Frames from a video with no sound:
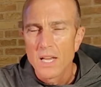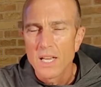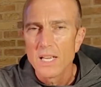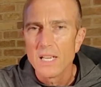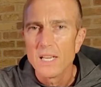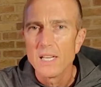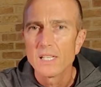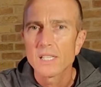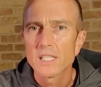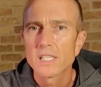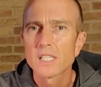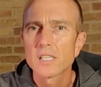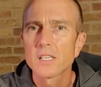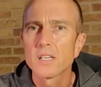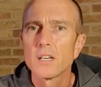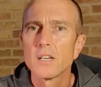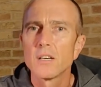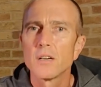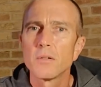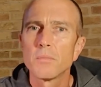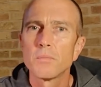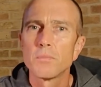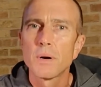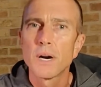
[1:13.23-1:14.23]
It's
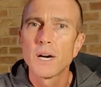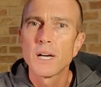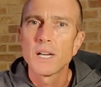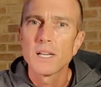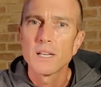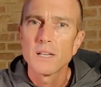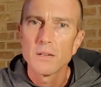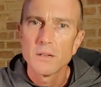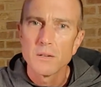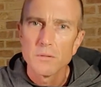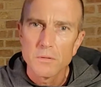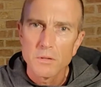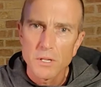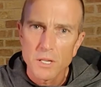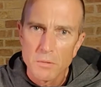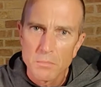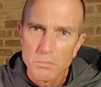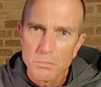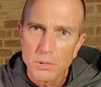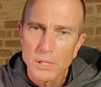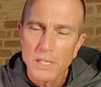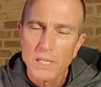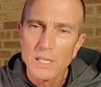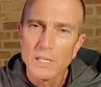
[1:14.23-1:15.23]
by
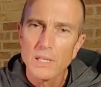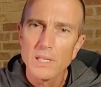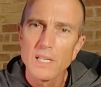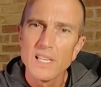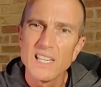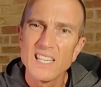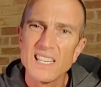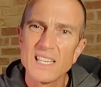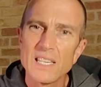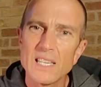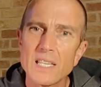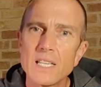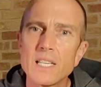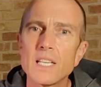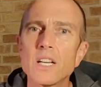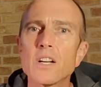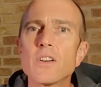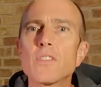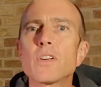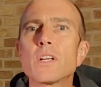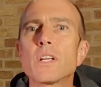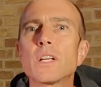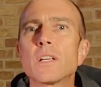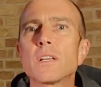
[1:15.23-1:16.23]
completely
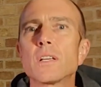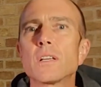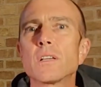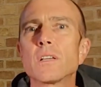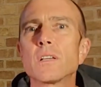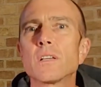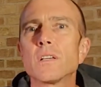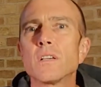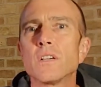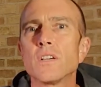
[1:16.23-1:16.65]
adhering